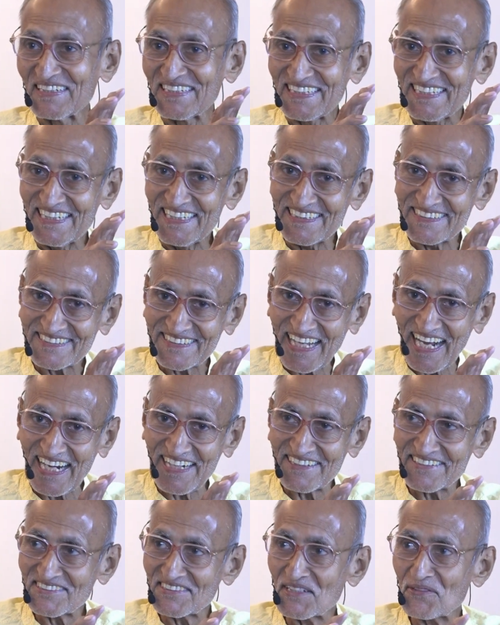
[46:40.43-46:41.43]
But
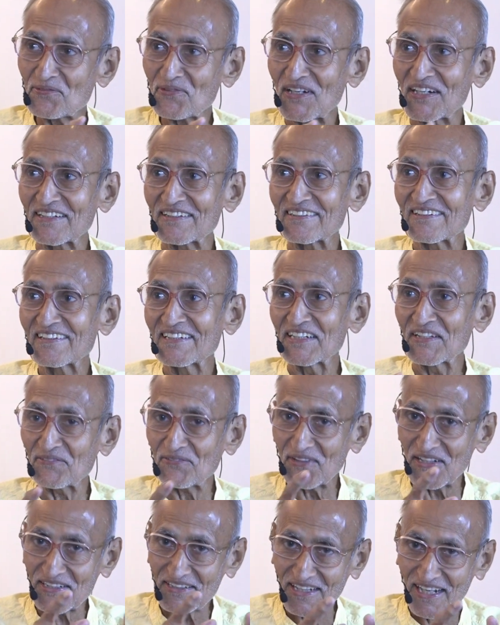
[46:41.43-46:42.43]
each cat is different.
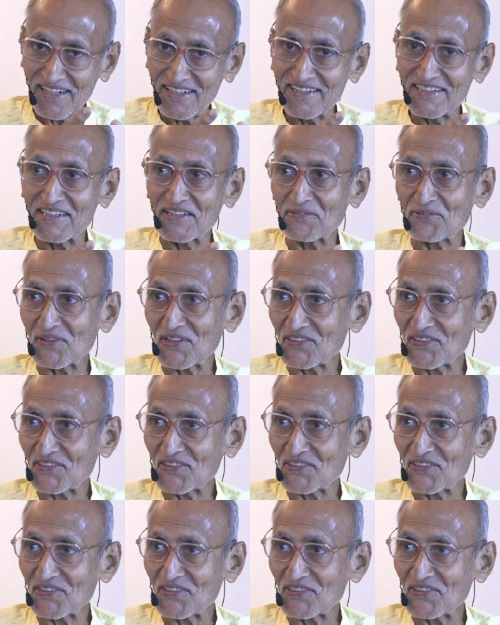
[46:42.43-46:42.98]
Different color,